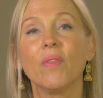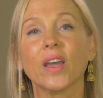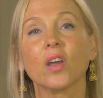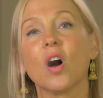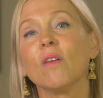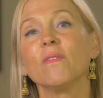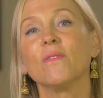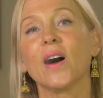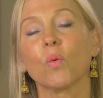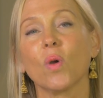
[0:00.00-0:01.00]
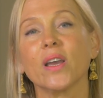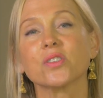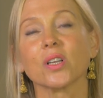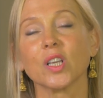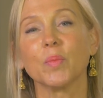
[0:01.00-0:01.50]
they can often find
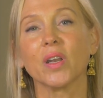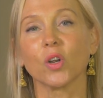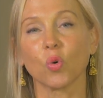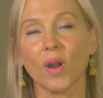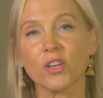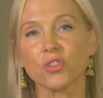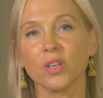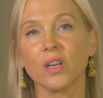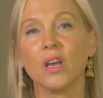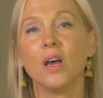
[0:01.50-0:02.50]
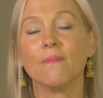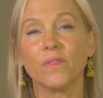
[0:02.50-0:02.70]
ways to limit aggression,